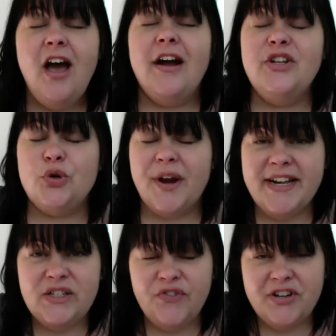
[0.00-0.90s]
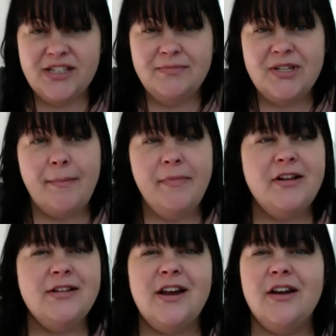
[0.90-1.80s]
Our transverse
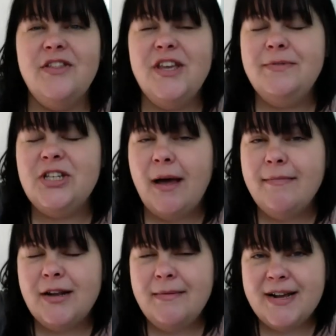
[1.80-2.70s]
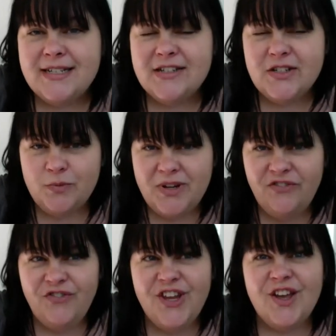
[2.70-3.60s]
abdominals are the abdominal muscles
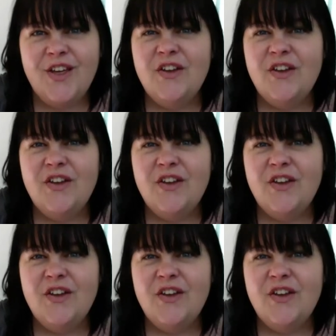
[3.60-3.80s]
we feel